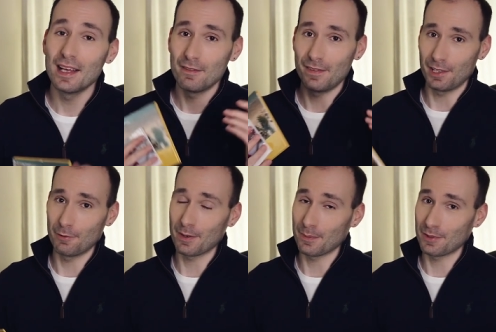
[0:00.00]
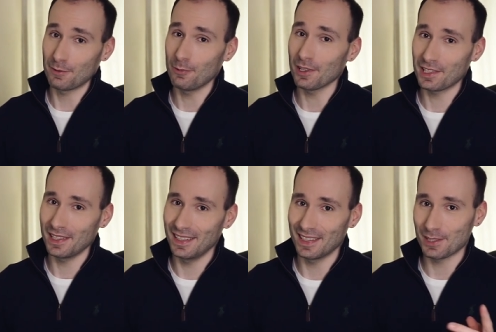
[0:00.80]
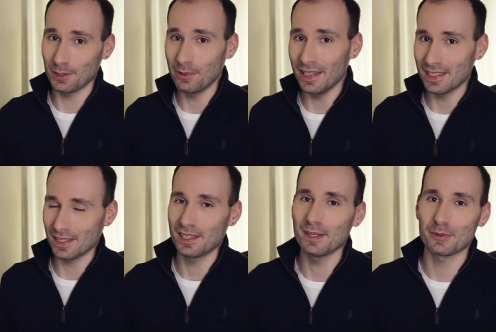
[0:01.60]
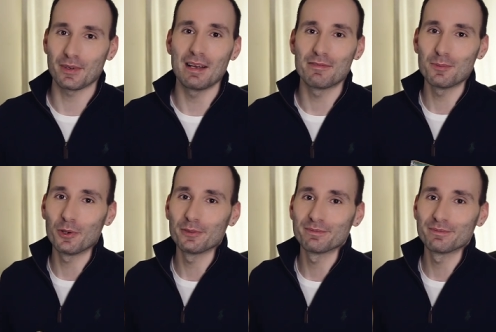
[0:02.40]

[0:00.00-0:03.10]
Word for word: Thank you very much for watching, and as always, subscribe for more.